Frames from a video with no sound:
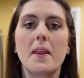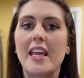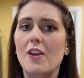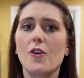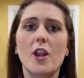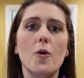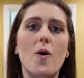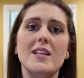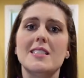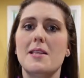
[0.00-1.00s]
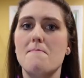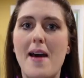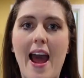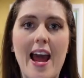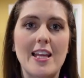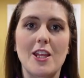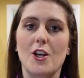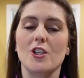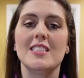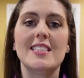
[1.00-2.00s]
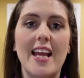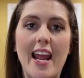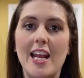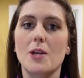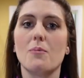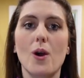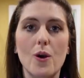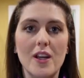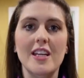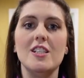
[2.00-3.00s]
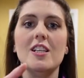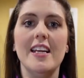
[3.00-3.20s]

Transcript: Get rid of the ones in the bag that are stained, broken,